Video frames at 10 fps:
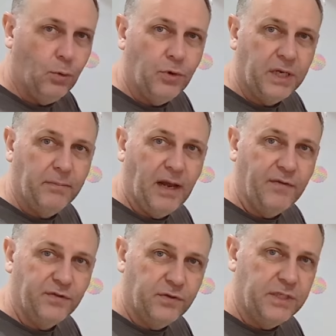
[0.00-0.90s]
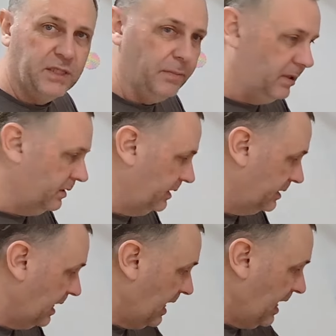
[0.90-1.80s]
walk-in bath. It's for
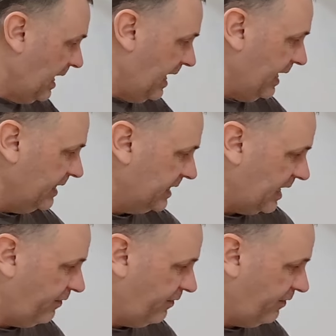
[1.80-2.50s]
disabilities. It's a